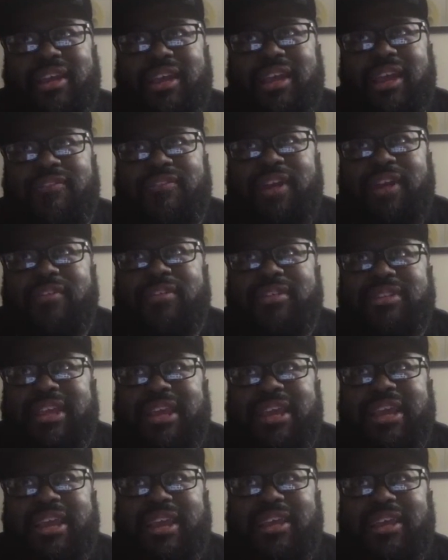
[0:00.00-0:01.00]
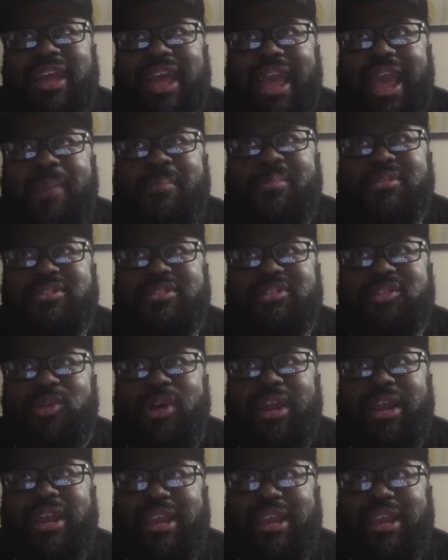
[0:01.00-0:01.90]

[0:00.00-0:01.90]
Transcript: everything happens the way